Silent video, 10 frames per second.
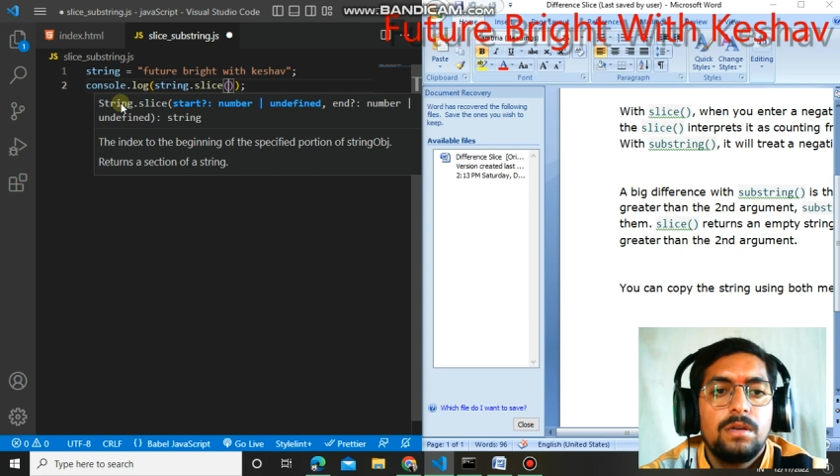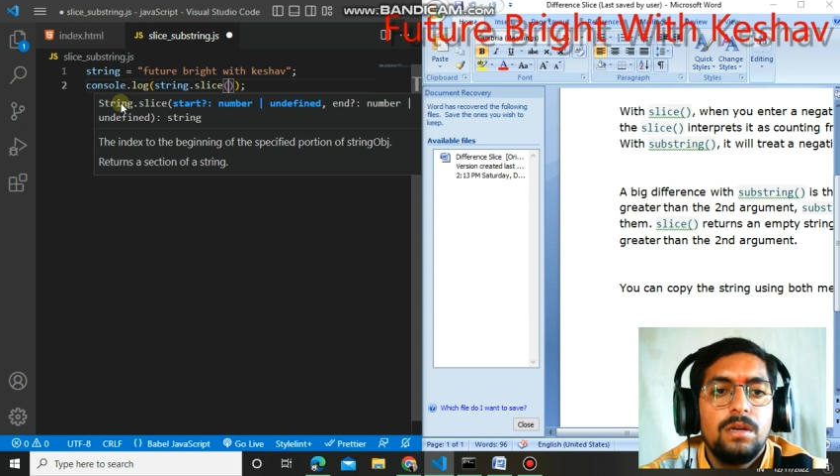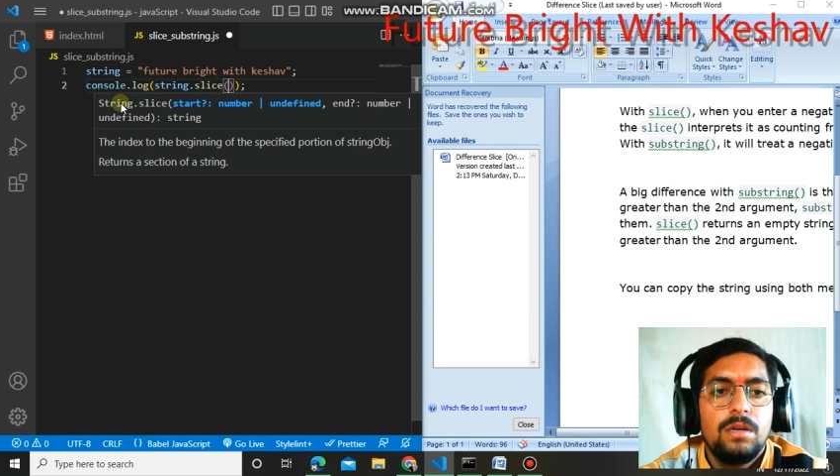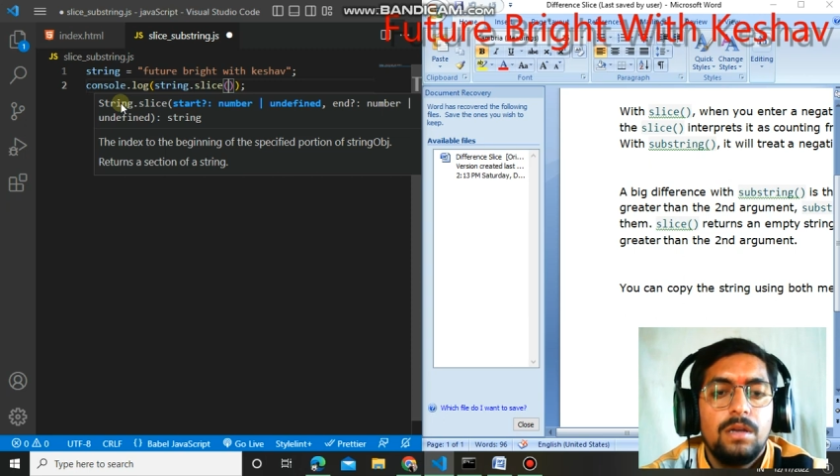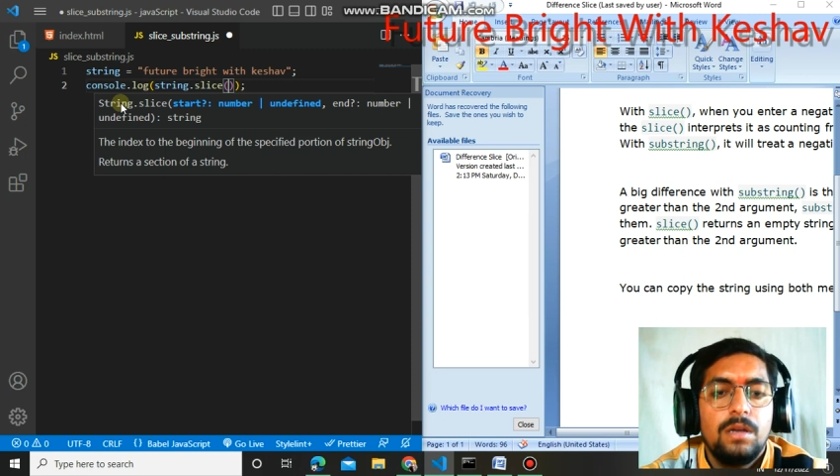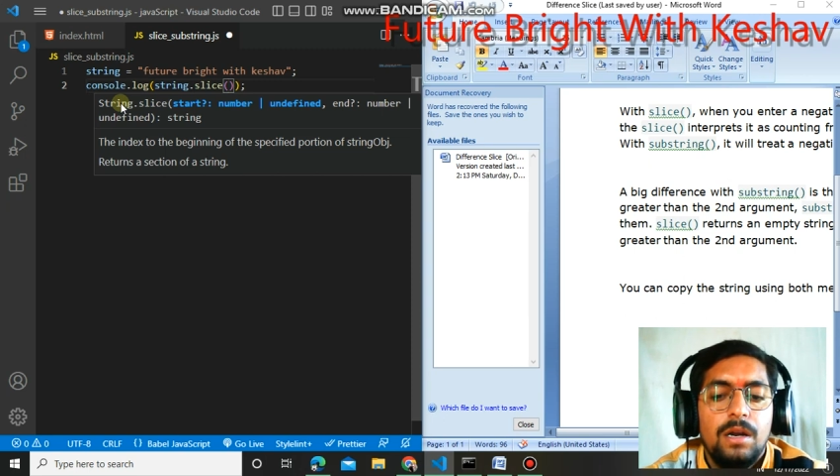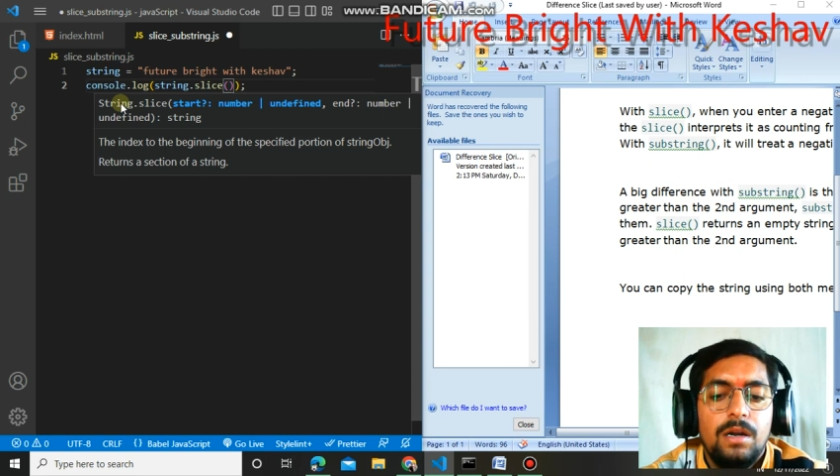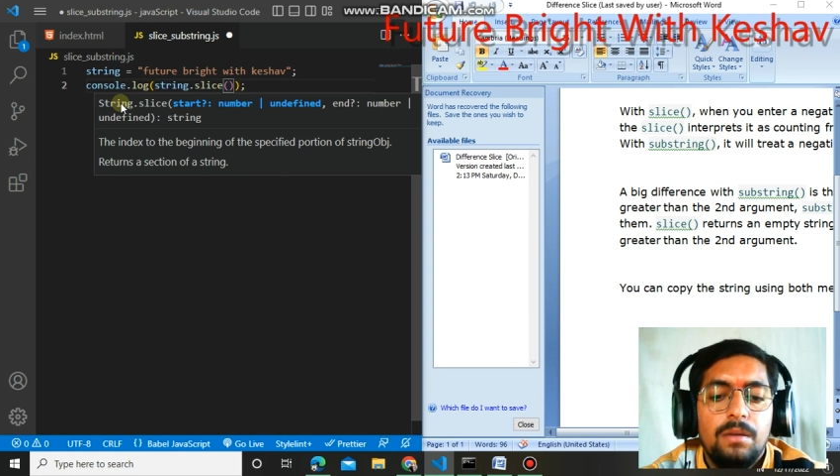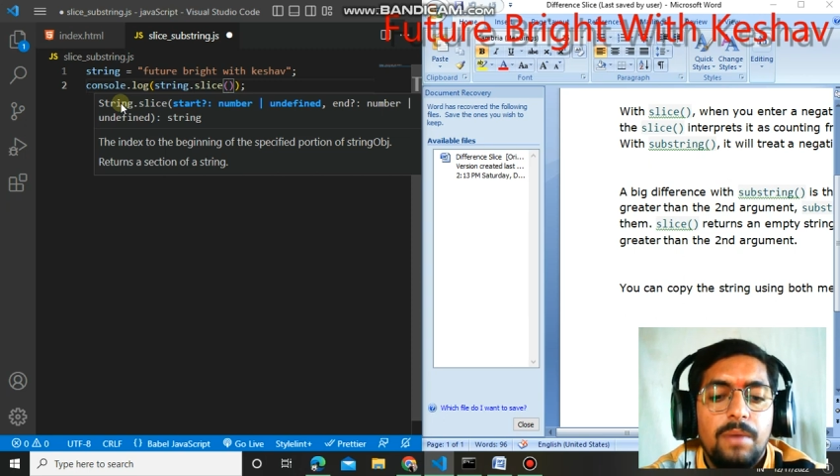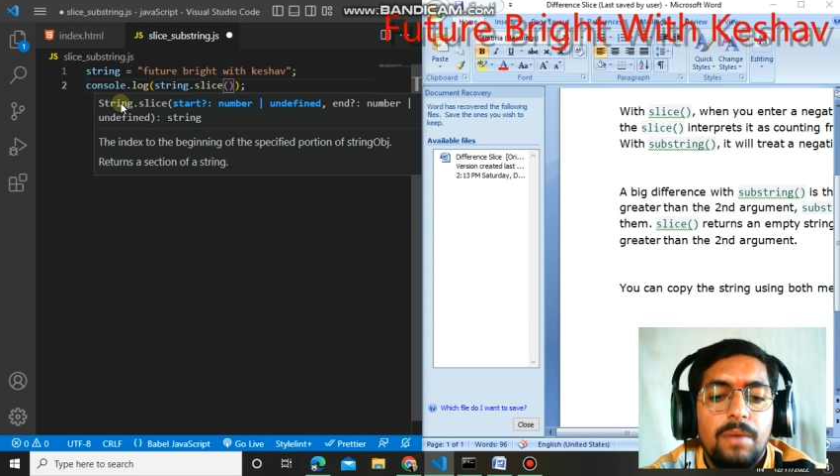okay,
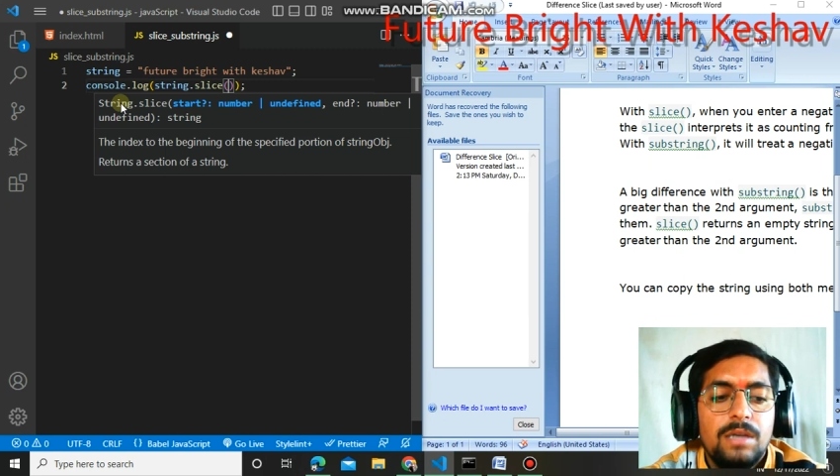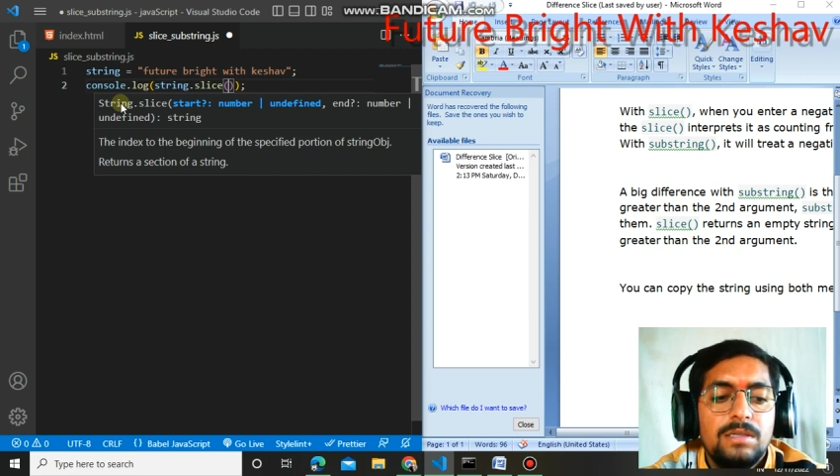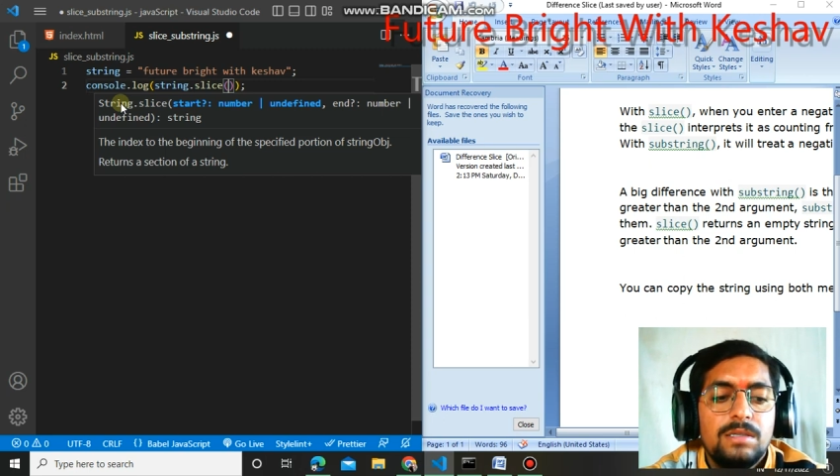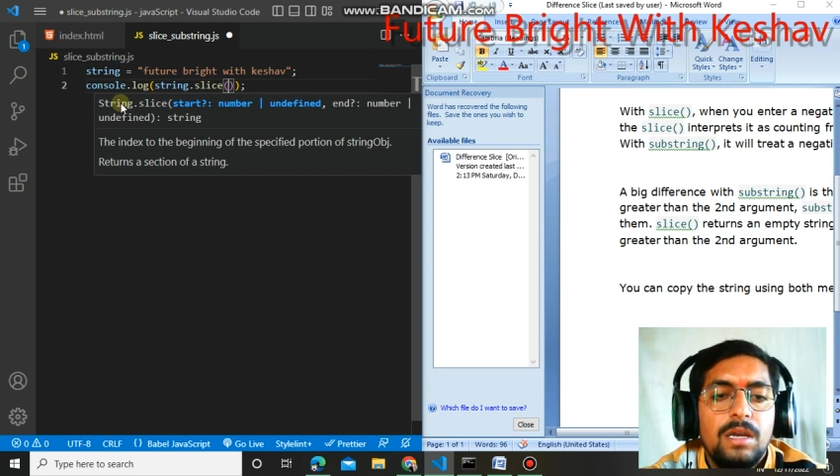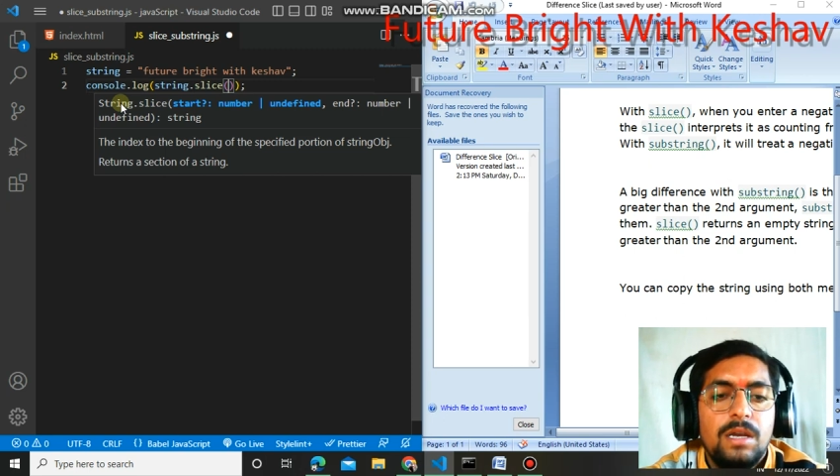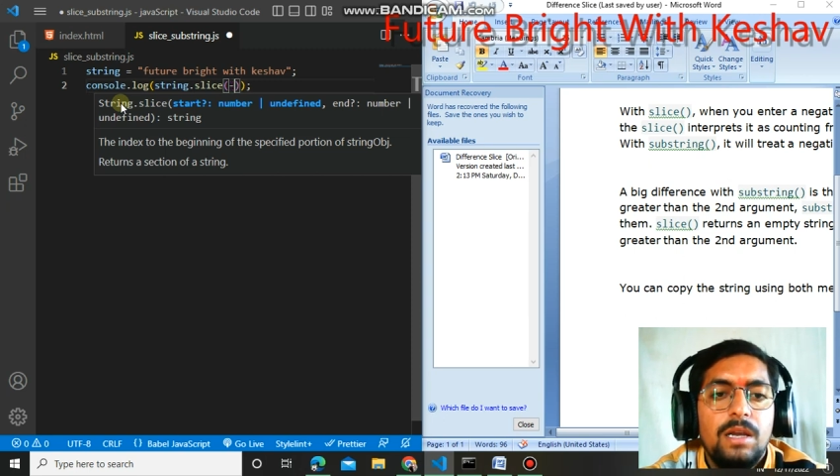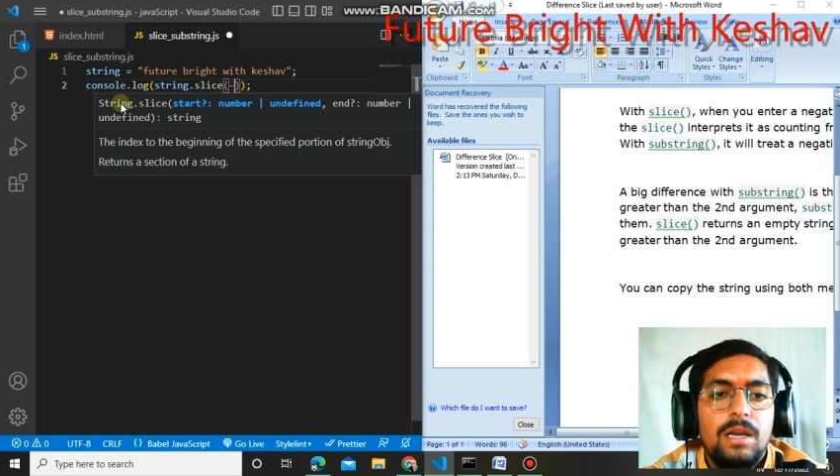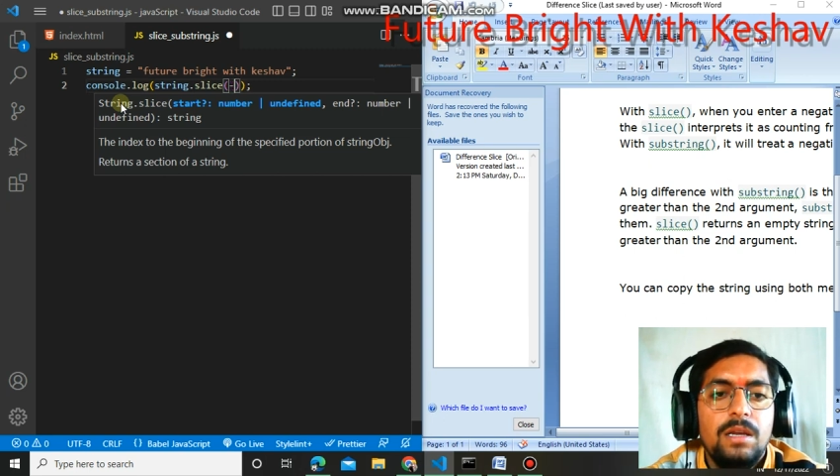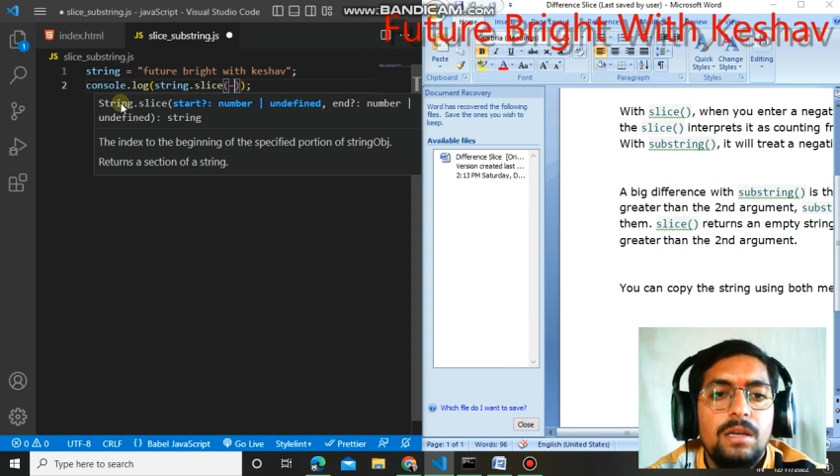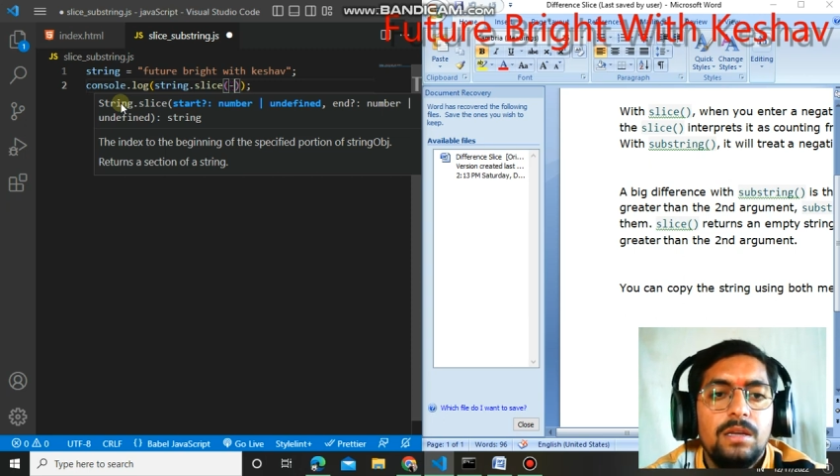and pass
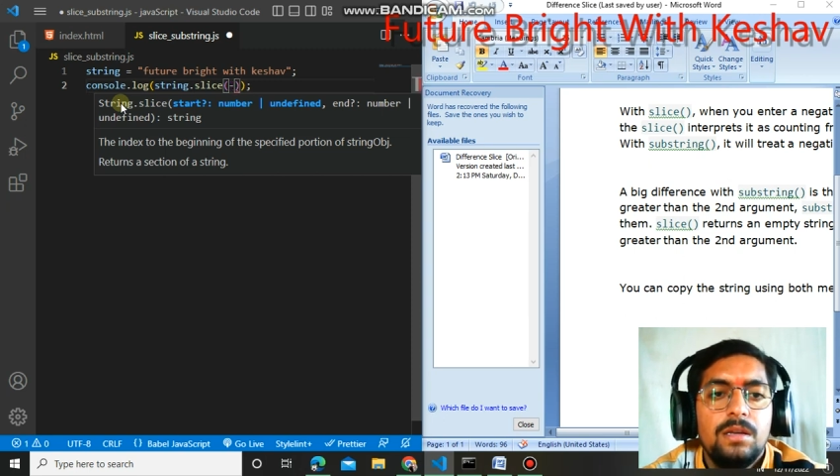any